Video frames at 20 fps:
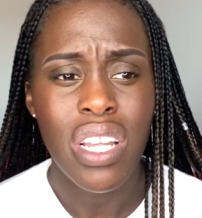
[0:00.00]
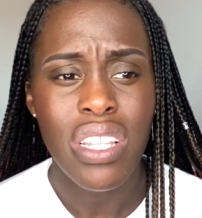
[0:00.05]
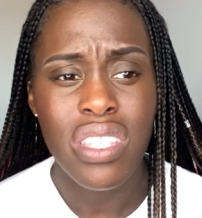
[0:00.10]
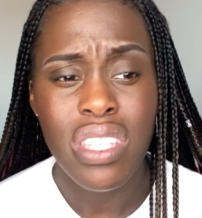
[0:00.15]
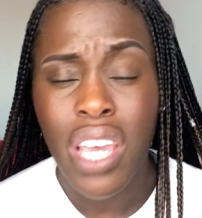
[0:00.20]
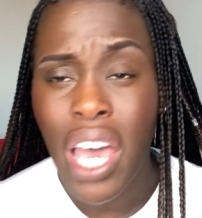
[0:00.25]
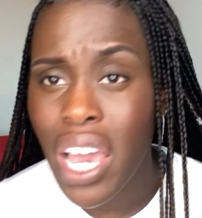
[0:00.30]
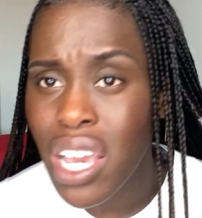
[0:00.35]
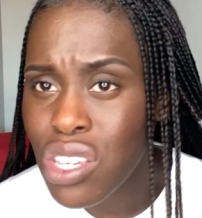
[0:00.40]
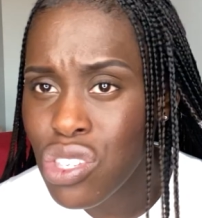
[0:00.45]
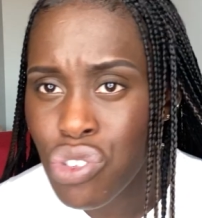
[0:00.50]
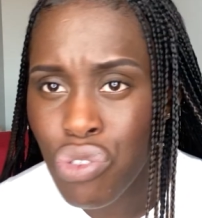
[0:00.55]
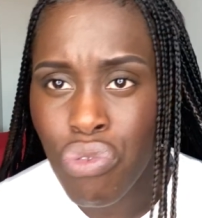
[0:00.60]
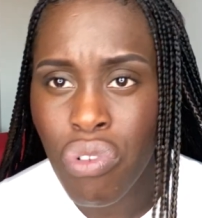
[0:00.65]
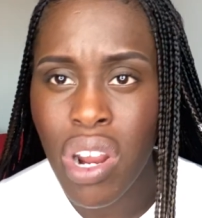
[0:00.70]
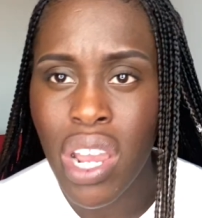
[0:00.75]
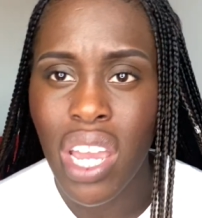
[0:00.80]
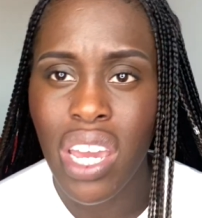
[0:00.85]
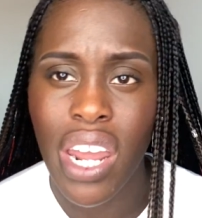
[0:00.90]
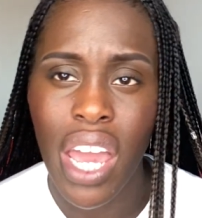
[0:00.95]

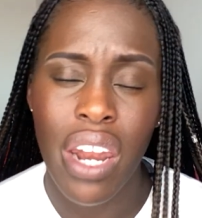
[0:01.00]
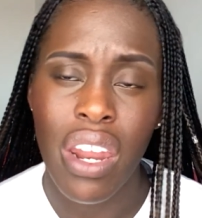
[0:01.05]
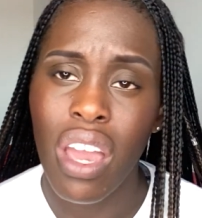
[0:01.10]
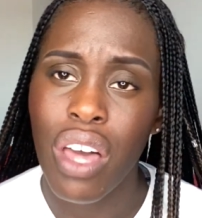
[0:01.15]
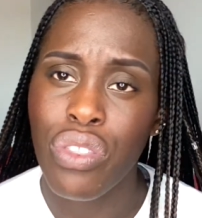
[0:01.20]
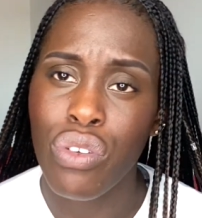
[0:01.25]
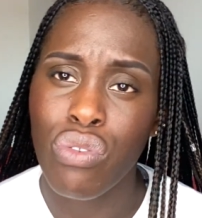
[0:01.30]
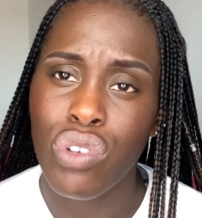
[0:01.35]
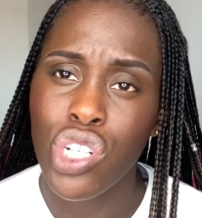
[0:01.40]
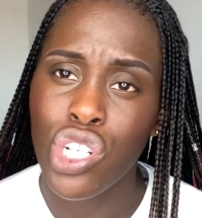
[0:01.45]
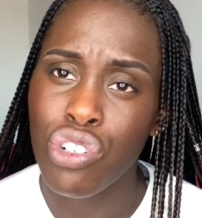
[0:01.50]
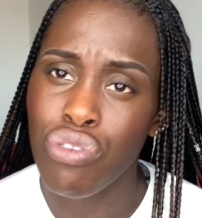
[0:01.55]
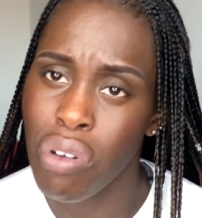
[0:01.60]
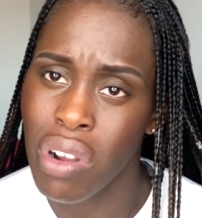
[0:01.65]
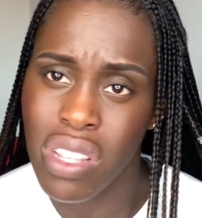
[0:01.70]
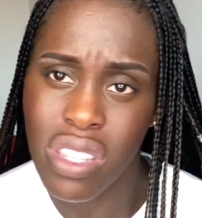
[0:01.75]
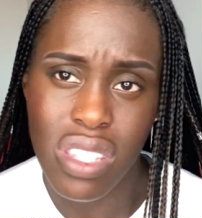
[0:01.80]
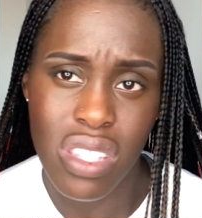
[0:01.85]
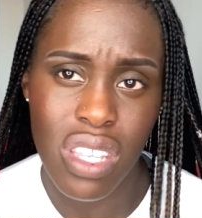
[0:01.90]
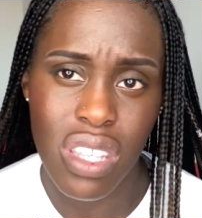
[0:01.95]
tasering and any other
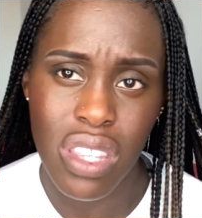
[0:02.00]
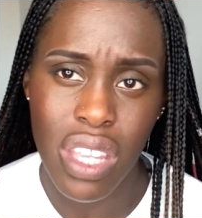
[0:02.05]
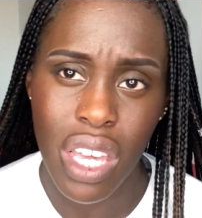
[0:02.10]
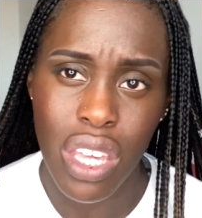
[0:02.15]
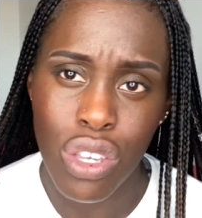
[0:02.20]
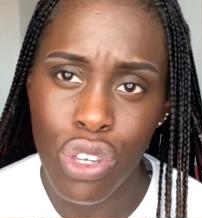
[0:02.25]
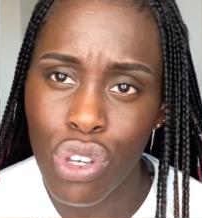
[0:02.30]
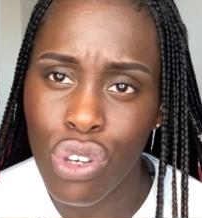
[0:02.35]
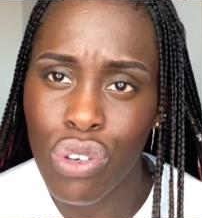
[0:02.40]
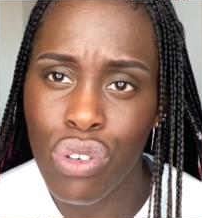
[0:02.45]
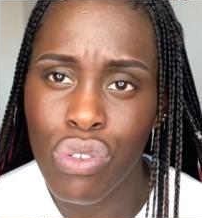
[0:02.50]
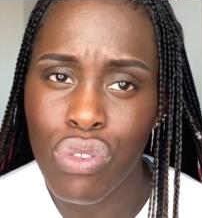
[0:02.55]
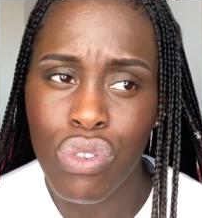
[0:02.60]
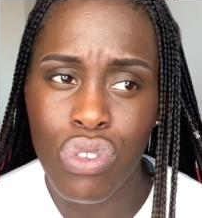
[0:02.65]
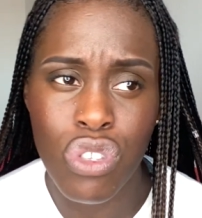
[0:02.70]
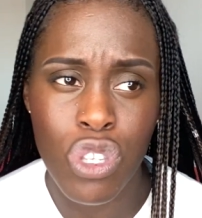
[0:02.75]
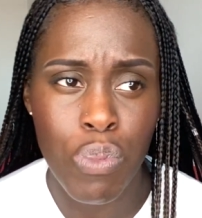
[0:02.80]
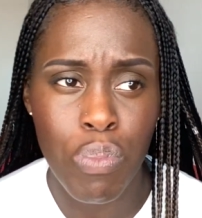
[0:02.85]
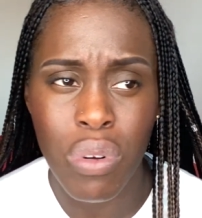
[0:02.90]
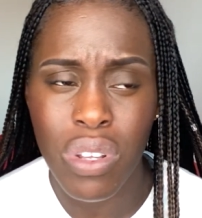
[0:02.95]
restraints that they
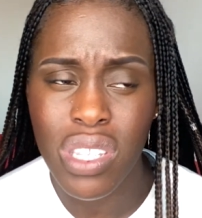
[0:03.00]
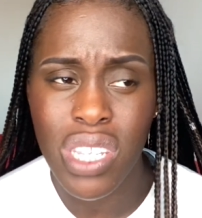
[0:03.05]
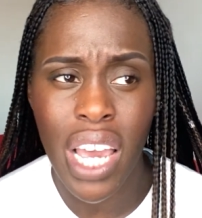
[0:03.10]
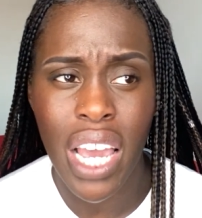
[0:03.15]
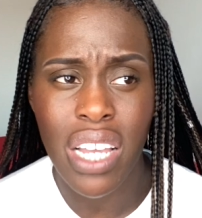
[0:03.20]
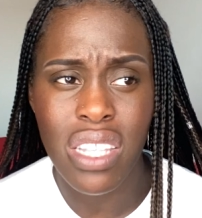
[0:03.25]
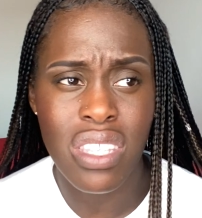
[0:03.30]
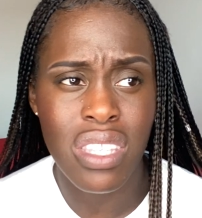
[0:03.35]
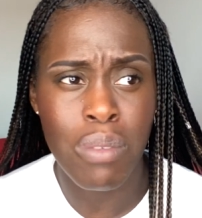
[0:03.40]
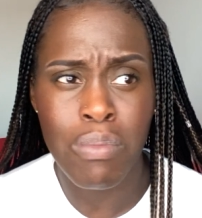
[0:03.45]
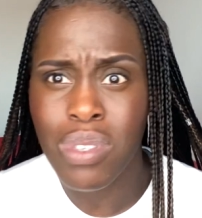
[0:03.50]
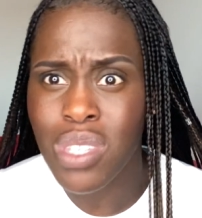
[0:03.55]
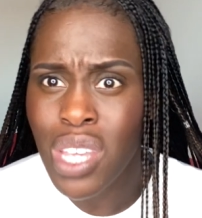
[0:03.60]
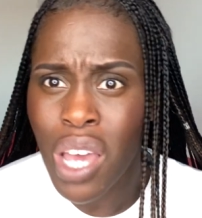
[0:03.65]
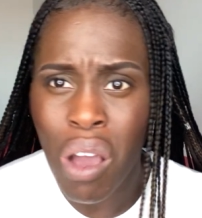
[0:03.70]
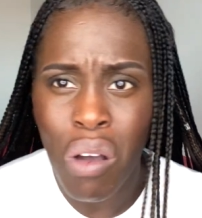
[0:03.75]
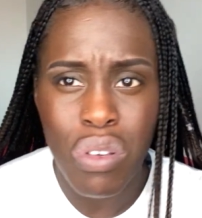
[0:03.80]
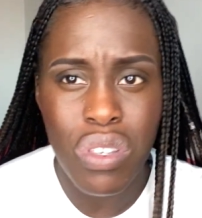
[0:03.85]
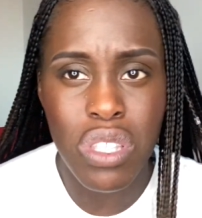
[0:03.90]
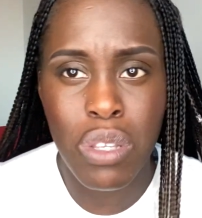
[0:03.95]
use to protect
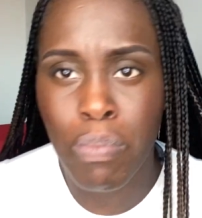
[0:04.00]
themselves,